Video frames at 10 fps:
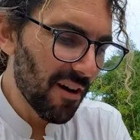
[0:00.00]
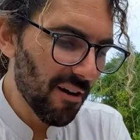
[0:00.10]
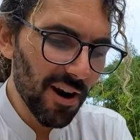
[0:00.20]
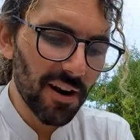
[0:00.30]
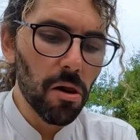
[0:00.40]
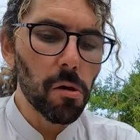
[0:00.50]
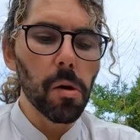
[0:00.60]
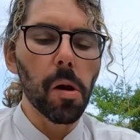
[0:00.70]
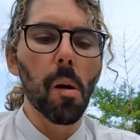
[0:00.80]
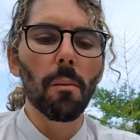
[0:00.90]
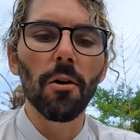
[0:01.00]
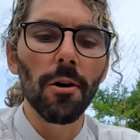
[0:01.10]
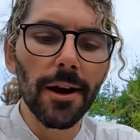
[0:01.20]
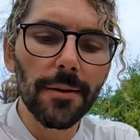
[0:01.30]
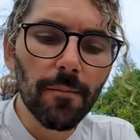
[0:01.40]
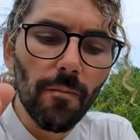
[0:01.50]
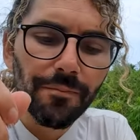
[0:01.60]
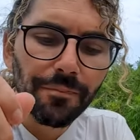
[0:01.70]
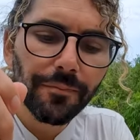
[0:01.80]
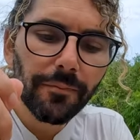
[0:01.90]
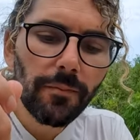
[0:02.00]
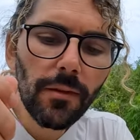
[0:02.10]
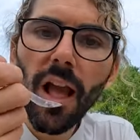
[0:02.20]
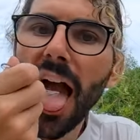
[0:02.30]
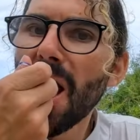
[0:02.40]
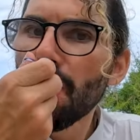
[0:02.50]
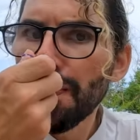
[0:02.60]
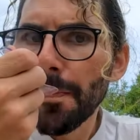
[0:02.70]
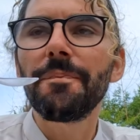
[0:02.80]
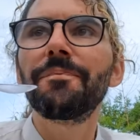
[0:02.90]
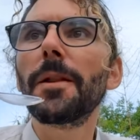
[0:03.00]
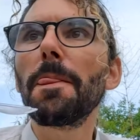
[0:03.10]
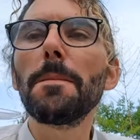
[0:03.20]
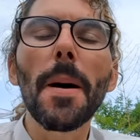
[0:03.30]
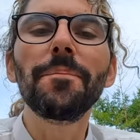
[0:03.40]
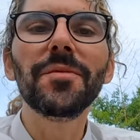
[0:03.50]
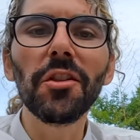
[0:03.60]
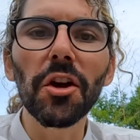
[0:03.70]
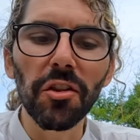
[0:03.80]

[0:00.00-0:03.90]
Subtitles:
All right, I'm gonna go ahead and